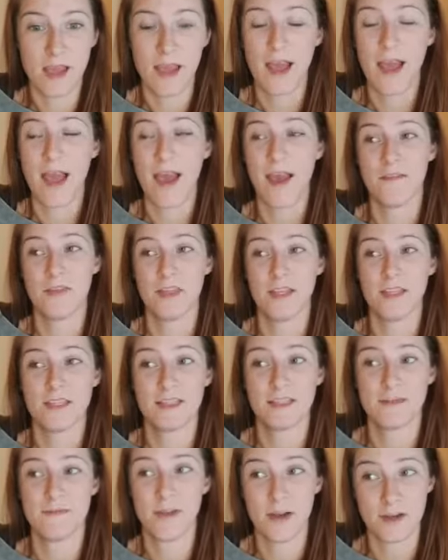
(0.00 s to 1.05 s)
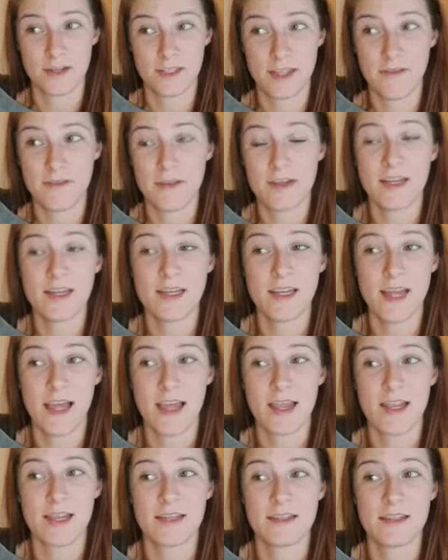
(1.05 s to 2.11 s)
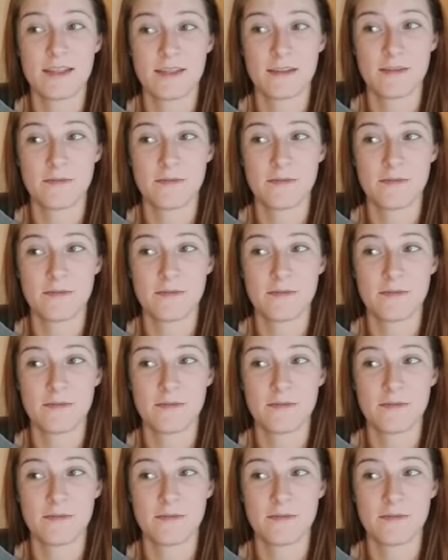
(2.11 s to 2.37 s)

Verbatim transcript: I have these first 70 days